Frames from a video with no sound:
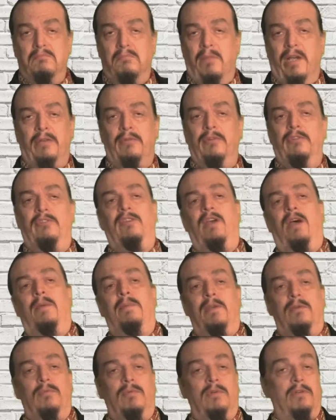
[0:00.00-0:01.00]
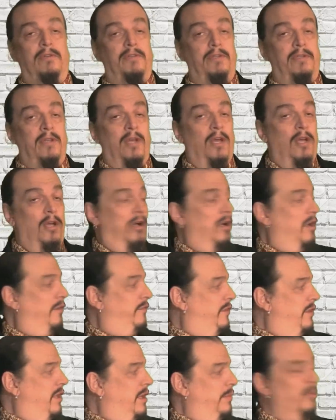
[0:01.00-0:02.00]
microscopic world that
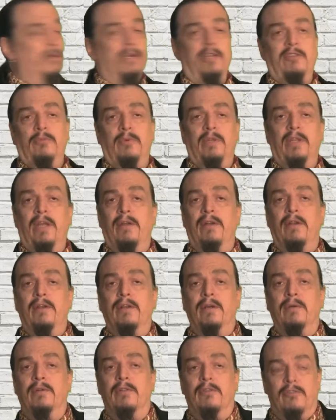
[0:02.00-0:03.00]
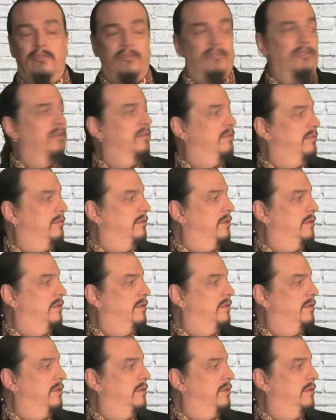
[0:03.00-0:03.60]
often operates without our notice